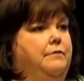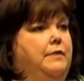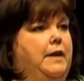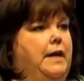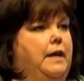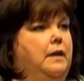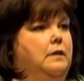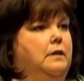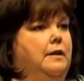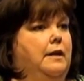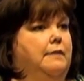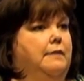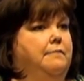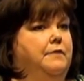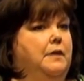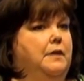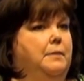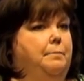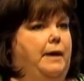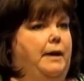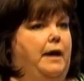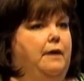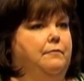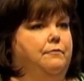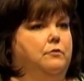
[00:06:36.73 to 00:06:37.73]
that
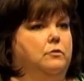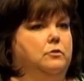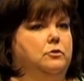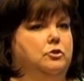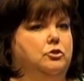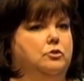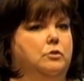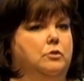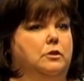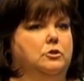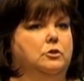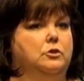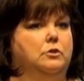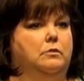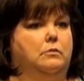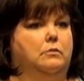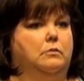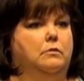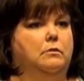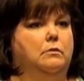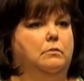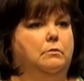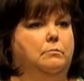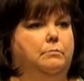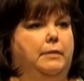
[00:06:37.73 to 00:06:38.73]
feedback for instructional
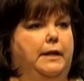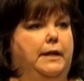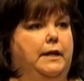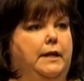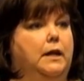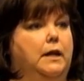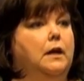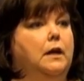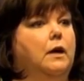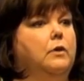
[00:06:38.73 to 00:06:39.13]
planning.